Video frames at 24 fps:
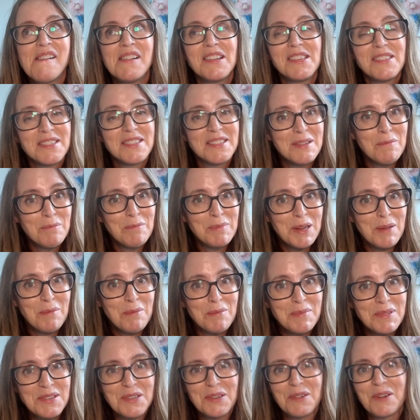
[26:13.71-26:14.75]

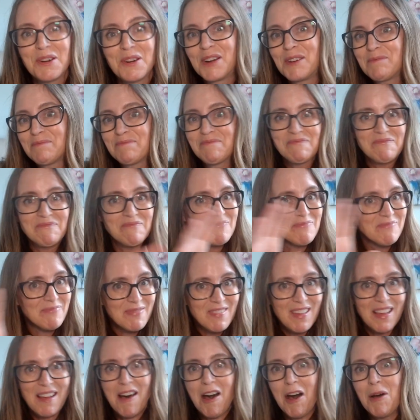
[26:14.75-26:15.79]
symptoms or
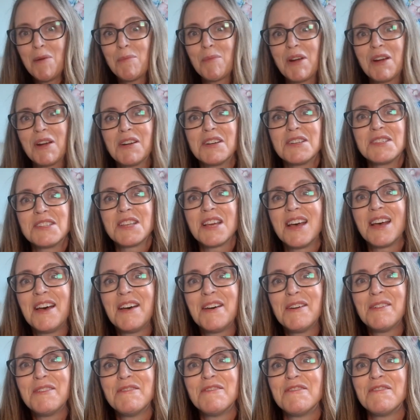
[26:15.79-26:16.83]
hallmarks
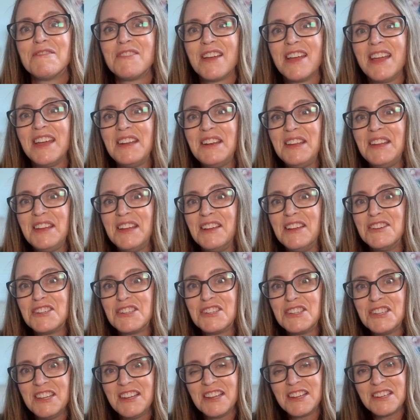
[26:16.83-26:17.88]
of
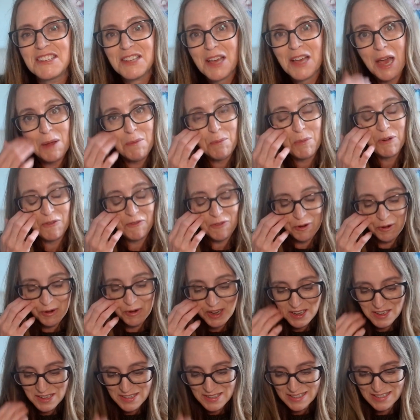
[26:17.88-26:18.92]
ADHD is
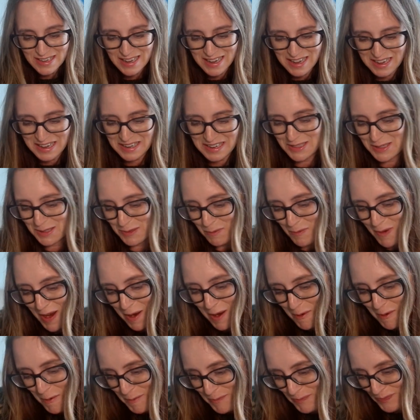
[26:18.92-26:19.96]
hyperfocus, and
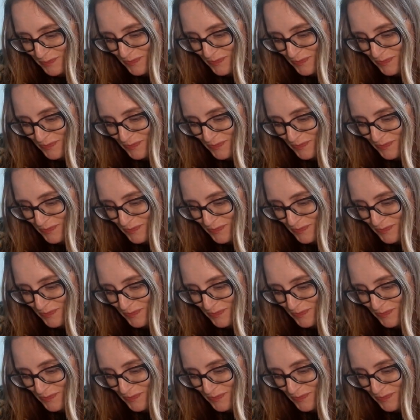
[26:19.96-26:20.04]
wow,